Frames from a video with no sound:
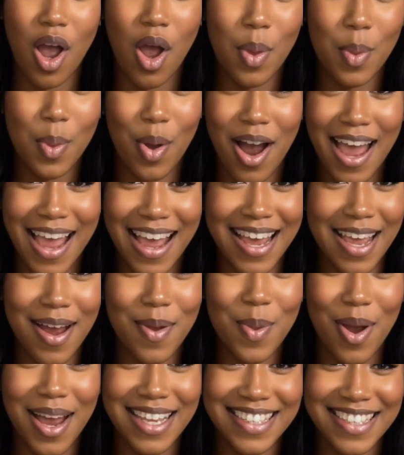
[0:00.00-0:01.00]
We're heading
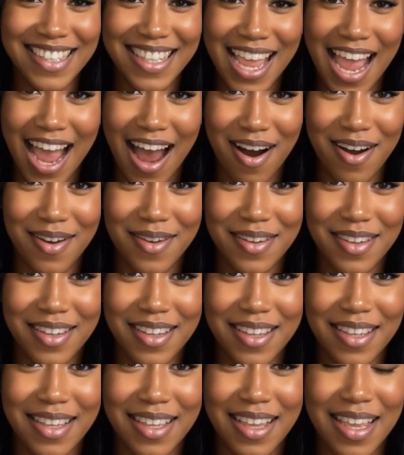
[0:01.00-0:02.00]
west now,
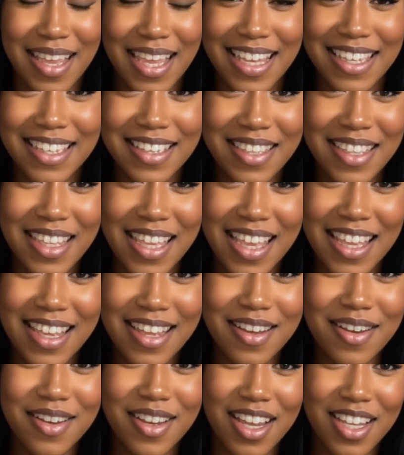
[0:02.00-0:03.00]
into the
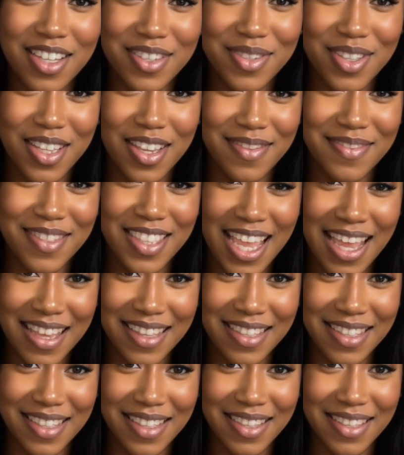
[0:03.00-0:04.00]
hill country of
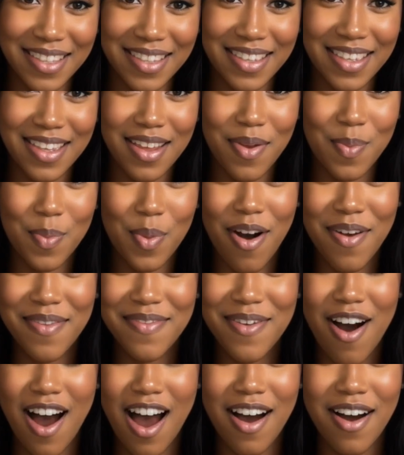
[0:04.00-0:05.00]
Texas, where
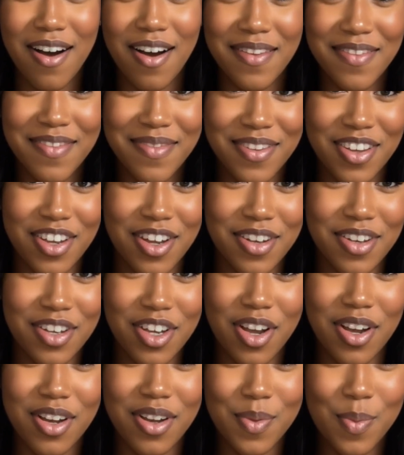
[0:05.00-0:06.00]
fire and fear
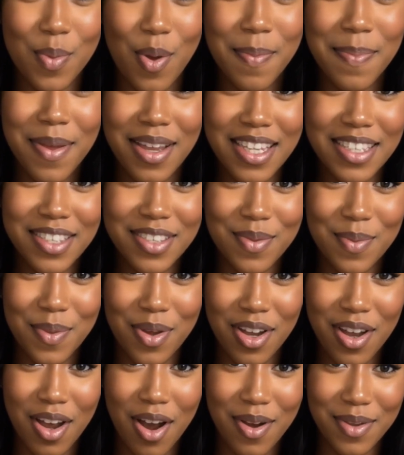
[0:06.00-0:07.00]
turned a woman into a
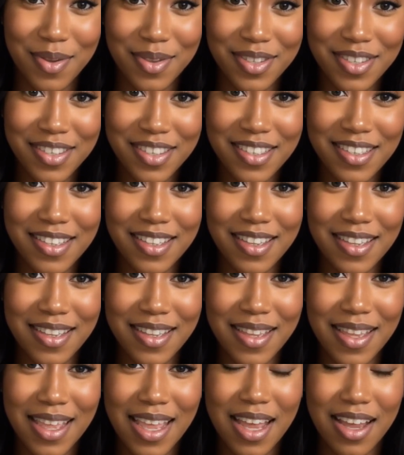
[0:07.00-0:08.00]
ghost,
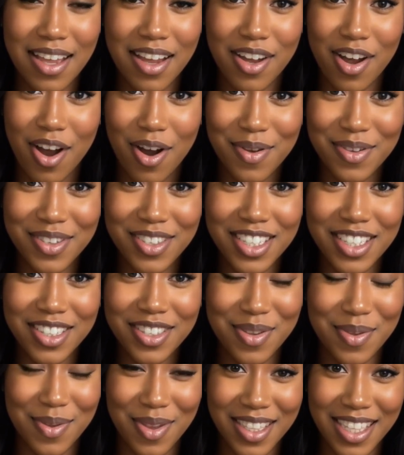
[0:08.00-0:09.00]
and a ghost
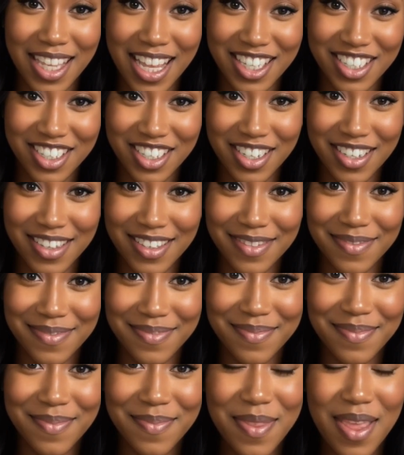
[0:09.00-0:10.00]
into a legend.
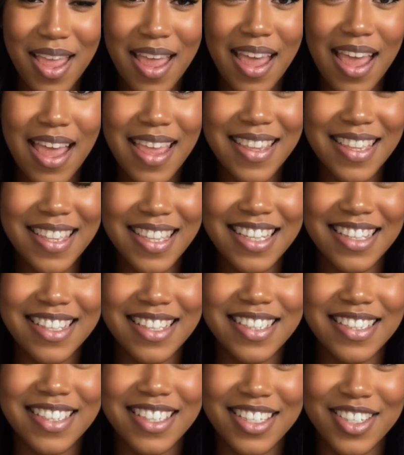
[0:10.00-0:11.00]
This is the